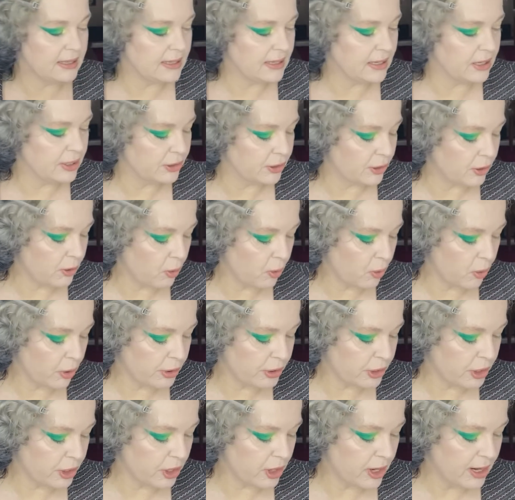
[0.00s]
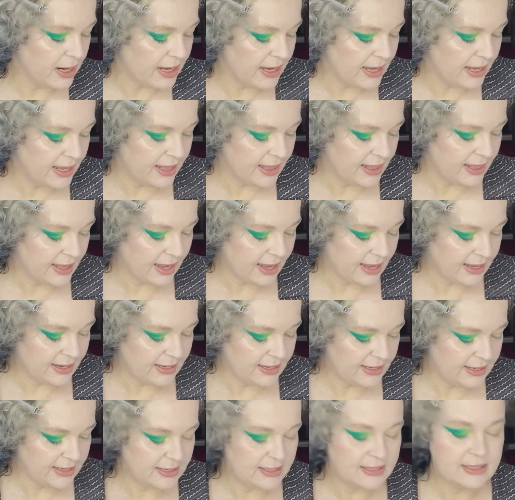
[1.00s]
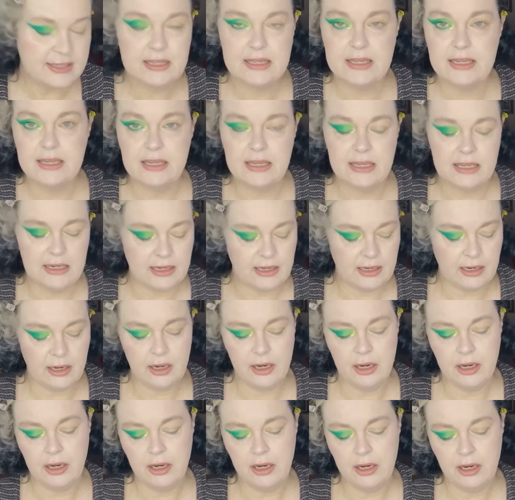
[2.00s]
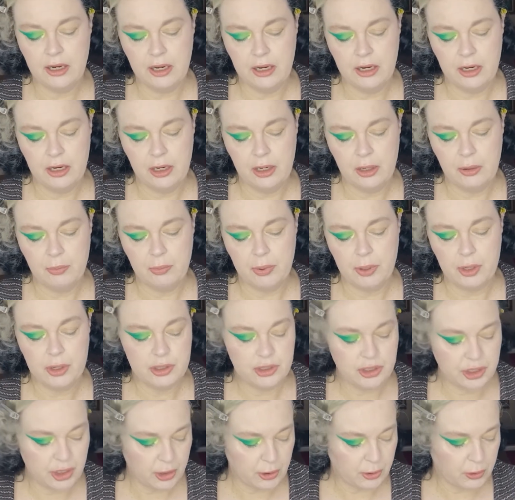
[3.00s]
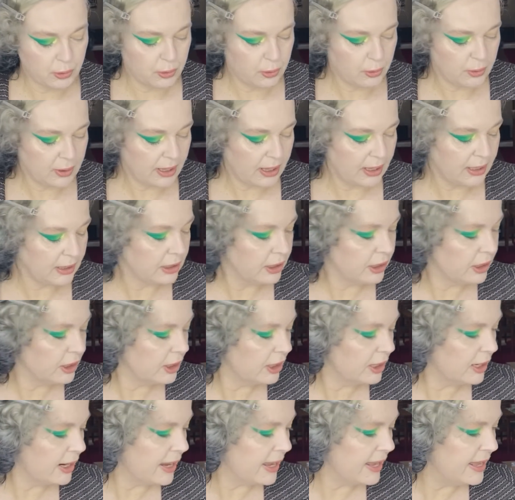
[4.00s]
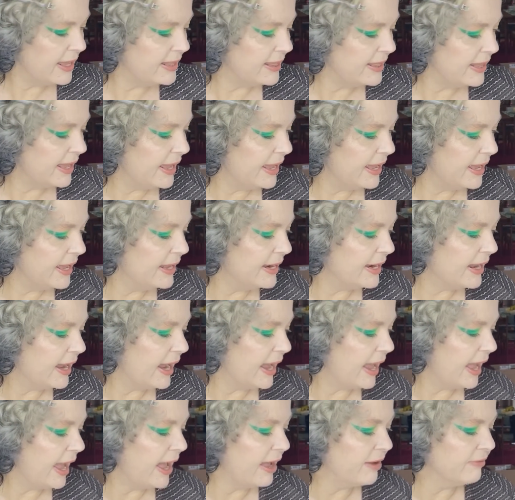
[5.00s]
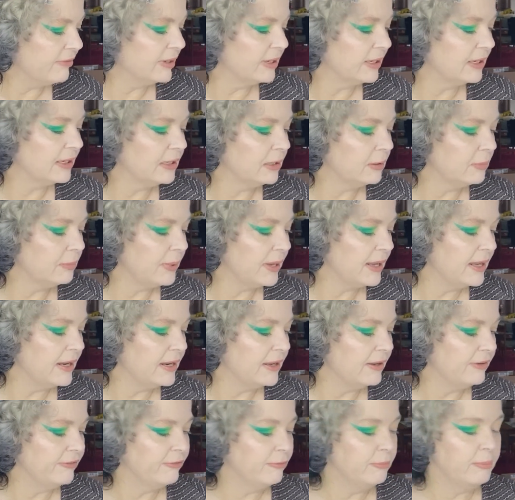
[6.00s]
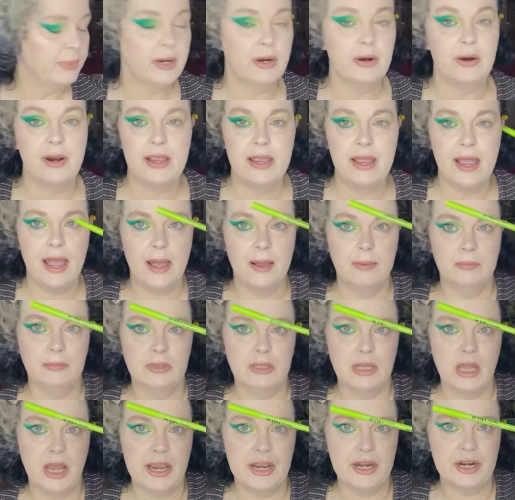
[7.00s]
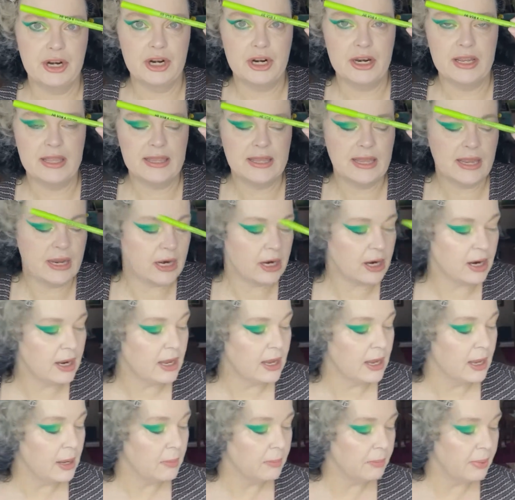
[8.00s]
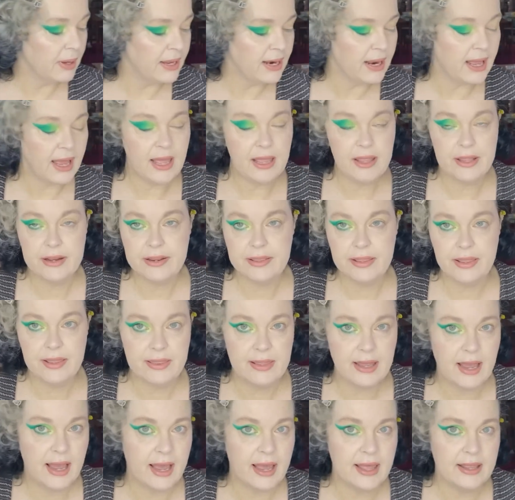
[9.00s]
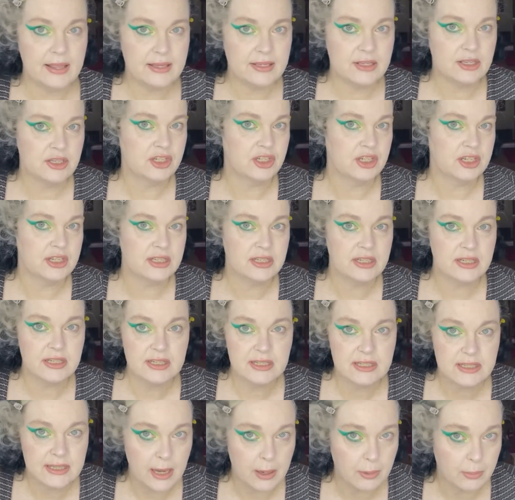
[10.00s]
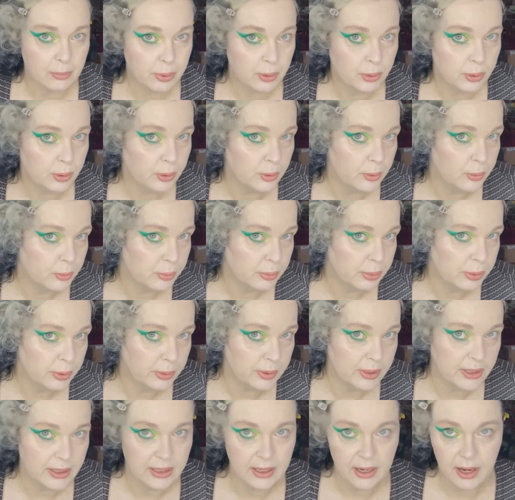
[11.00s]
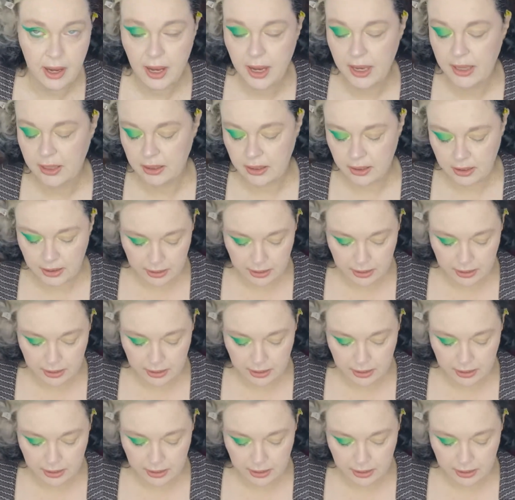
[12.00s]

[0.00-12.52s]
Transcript: corner. That is the Bordeaux color, and then I have a little bit of Berry M liner in there. But other than that, this is just a Sample Beauty eye look.